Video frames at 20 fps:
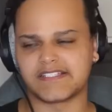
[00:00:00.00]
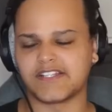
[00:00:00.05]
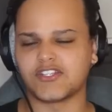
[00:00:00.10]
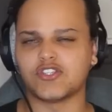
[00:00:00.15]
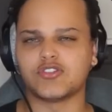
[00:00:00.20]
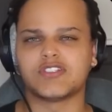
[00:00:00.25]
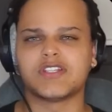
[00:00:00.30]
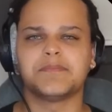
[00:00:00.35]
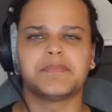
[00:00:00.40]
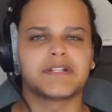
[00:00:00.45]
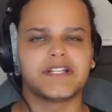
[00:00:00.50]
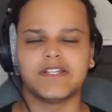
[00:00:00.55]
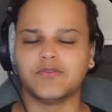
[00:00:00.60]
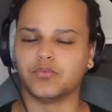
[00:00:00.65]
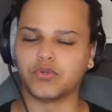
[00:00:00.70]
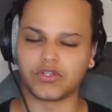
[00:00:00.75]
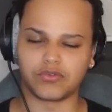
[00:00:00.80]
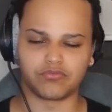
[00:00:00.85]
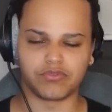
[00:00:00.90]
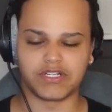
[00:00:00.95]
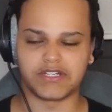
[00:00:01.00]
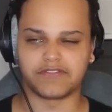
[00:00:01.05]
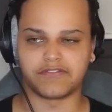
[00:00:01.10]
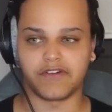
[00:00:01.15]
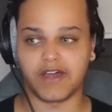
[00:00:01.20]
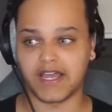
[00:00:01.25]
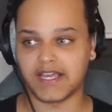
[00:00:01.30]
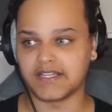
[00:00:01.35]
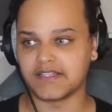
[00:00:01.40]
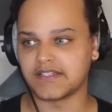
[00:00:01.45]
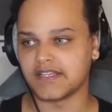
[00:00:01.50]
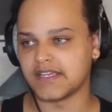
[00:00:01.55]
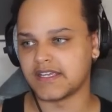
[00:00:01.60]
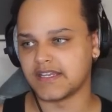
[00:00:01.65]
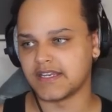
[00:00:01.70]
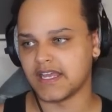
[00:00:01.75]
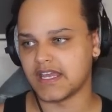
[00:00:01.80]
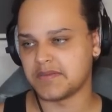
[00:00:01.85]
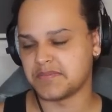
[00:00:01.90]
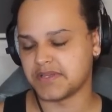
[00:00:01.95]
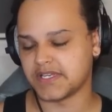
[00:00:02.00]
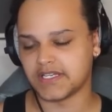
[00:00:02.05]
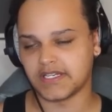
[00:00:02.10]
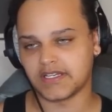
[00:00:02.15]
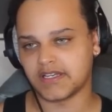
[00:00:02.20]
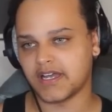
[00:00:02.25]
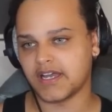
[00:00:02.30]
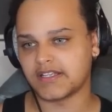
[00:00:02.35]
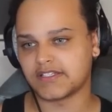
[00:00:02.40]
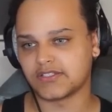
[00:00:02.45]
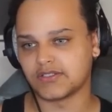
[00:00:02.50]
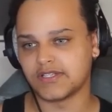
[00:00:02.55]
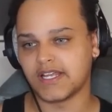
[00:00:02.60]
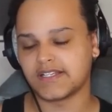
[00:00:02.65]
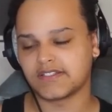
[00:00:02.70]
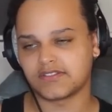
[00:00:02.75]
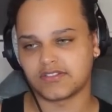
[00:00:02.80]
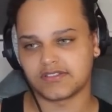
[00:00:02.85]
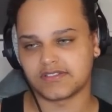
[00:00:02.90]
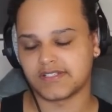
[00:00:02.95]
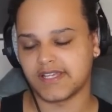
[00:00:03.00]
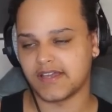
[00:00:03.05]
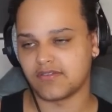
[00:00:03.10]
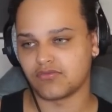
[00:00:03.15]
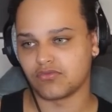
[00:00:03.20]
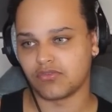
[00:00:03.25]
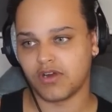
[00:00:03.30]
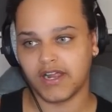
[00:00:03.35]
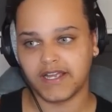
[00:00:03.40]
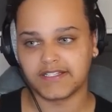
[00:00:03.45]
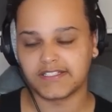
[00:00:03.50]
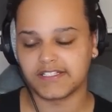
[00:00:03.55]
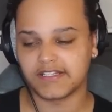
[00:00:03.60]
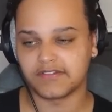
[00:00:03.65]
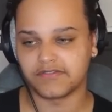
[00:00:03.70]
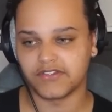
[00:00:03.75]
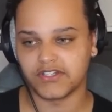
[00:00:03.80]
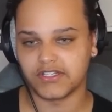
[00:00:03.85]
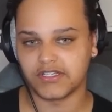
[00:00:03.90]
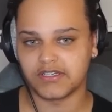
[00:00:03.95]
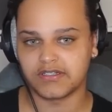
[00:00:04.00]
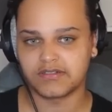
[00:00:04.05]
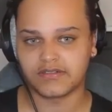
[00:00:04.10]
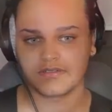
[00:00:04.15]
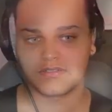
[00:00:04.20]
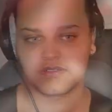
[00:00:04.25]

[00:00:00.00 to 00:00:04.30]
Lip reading: that you typically wouldn't really find in a beginner guide. So let's just get right into the video.